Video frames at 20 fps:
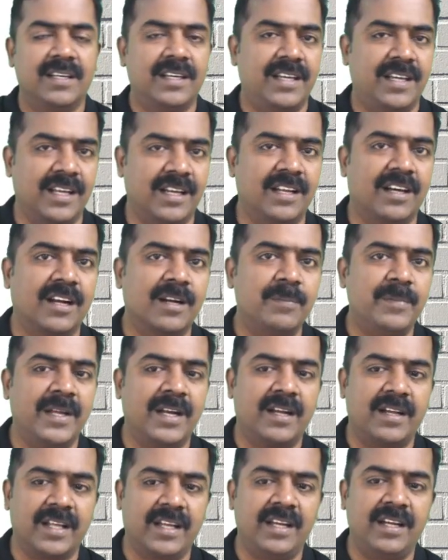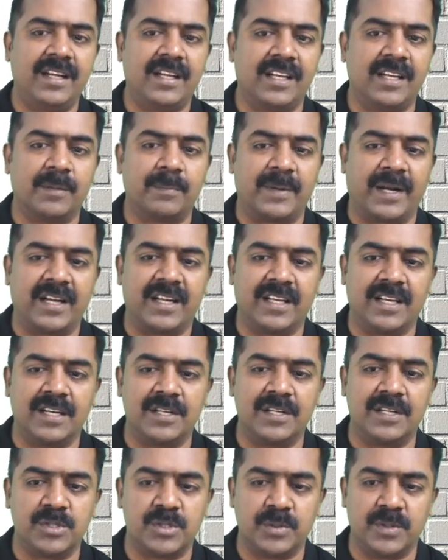cannot be attained in a practical
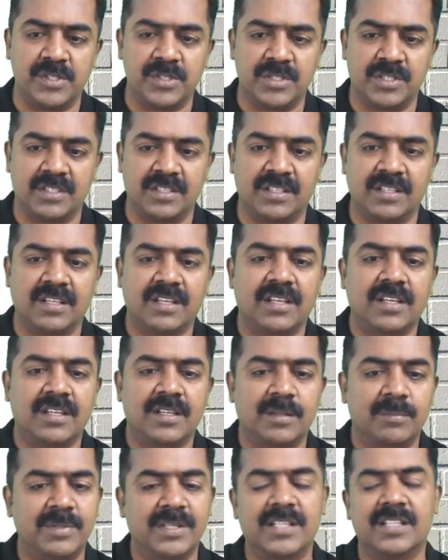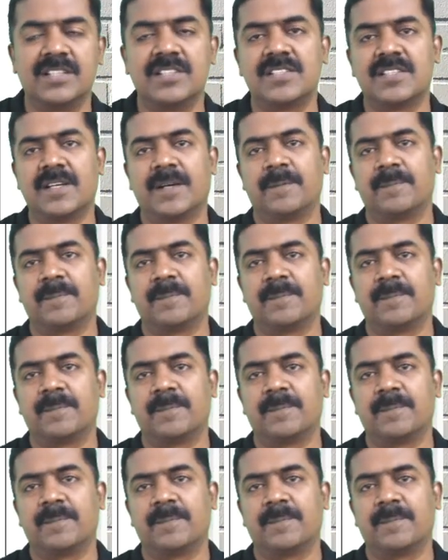situation because